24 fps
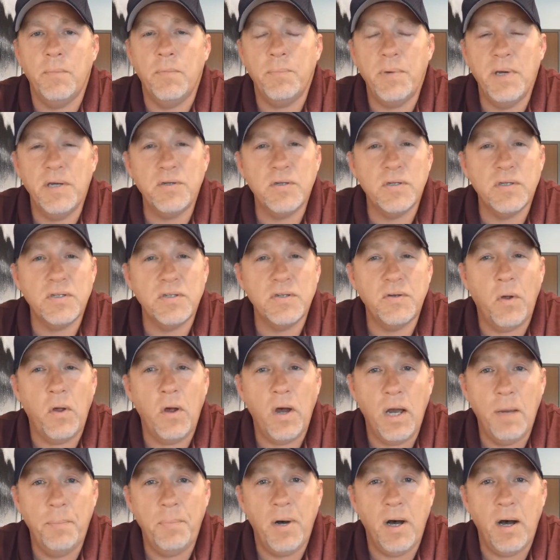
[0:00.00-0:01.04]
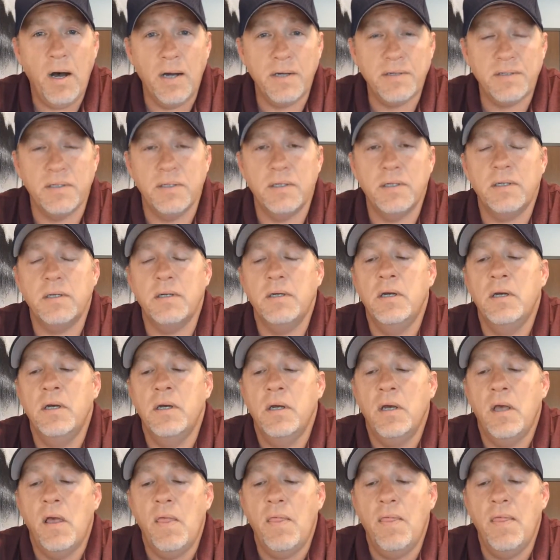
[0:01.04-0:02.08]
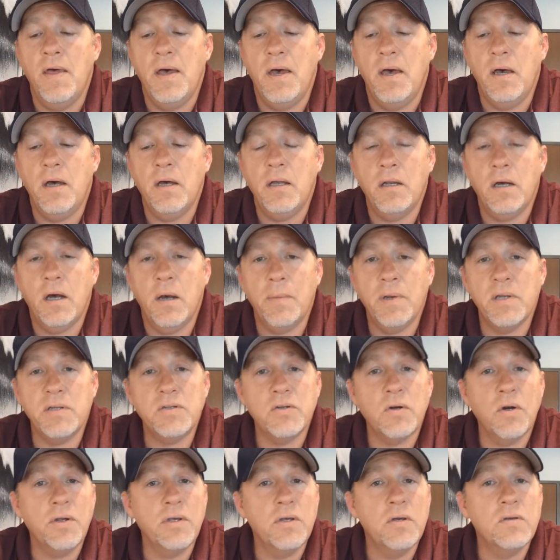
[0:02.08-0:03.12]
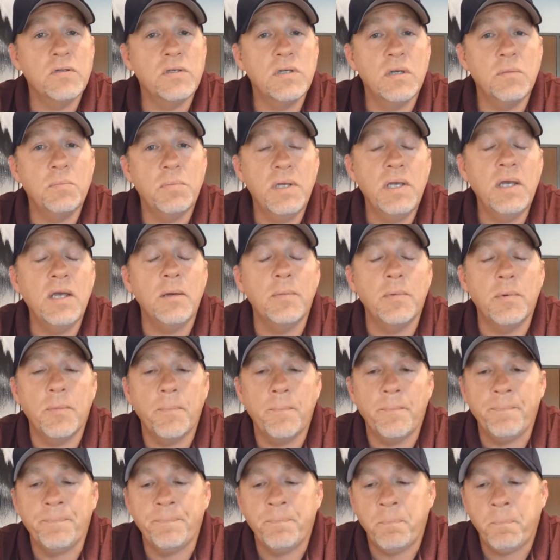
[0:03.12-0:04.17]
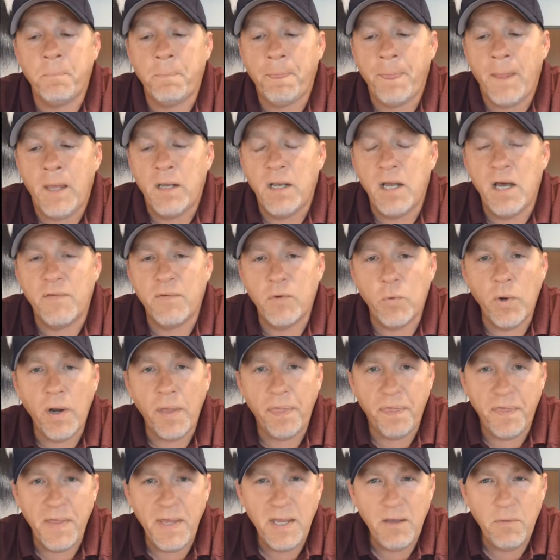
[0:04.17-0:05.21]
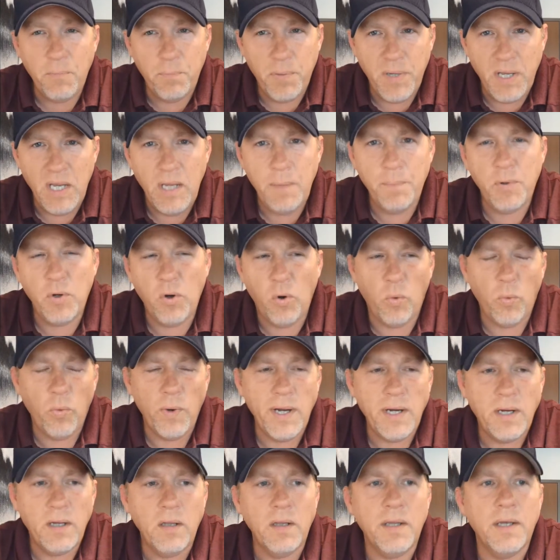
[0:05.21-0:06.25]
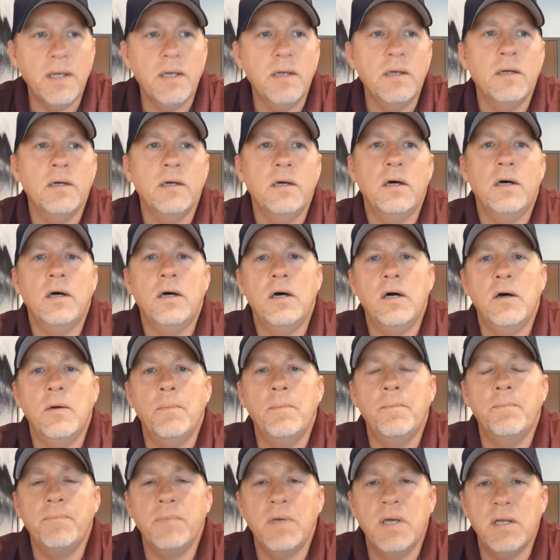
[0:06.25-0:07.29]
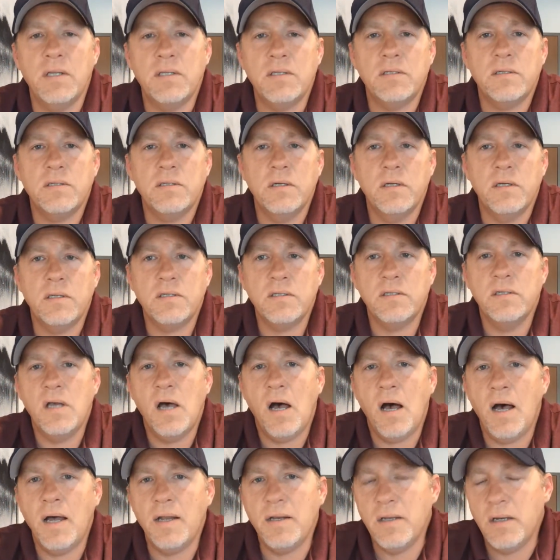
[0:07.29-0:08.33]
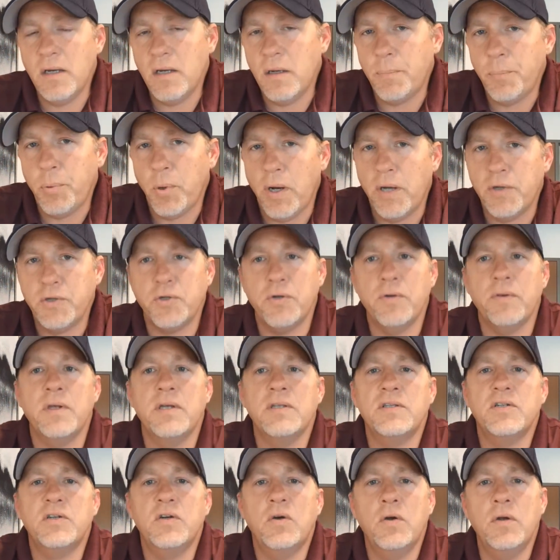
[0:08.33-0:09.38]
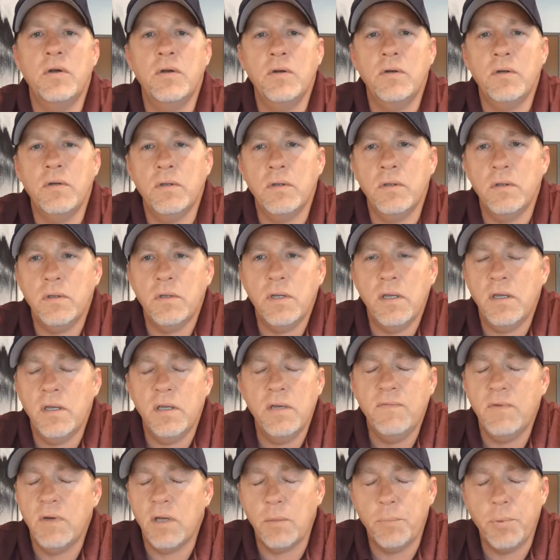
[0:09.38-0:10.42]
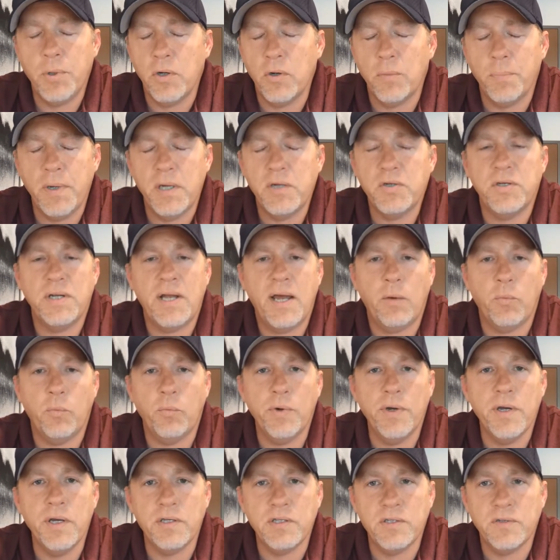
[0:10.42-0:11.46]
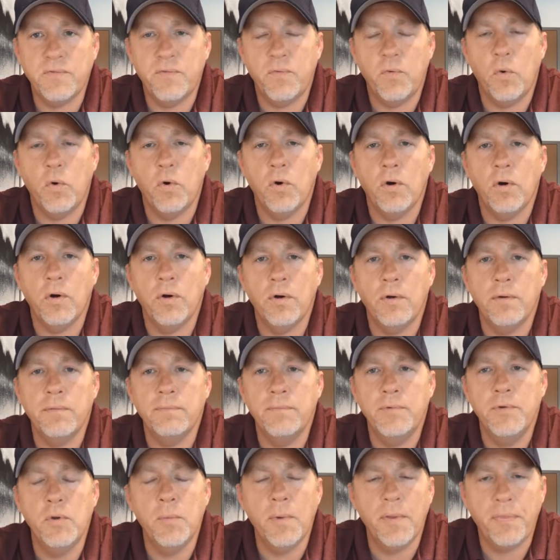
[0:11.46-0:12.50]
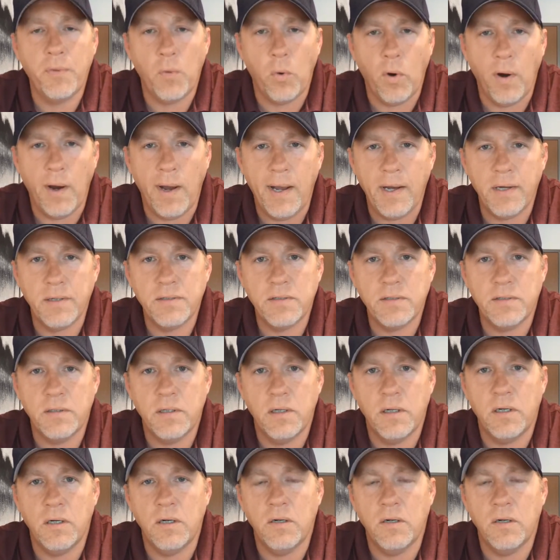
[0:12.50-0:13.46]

Patient's still hypoxic, then I'm going to start using PEEP. Now, if you want to think of PEEP correctly, it's not a pressure that's even going to put your patient at risk for pneumothorax.